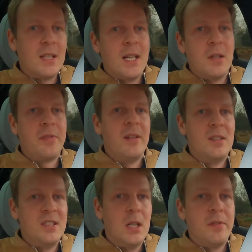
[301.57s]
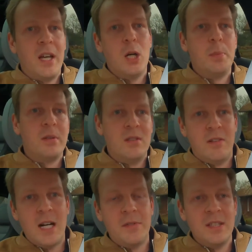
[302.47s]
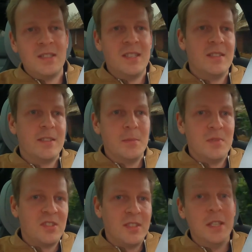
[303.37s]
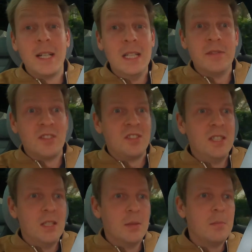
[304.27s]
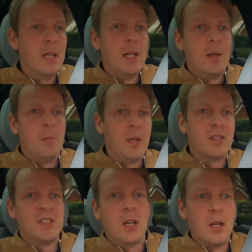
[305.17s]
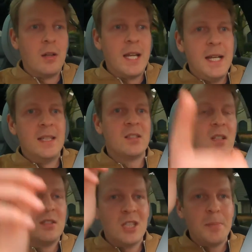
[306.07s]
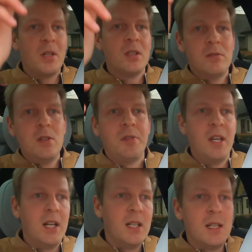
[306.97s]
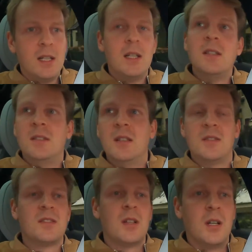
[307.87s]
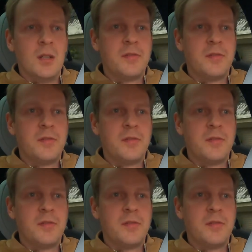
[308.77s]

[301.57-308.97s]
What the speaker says: a lot of self-help driving systems. You can even see them because they are located on top on the roof here. Just on the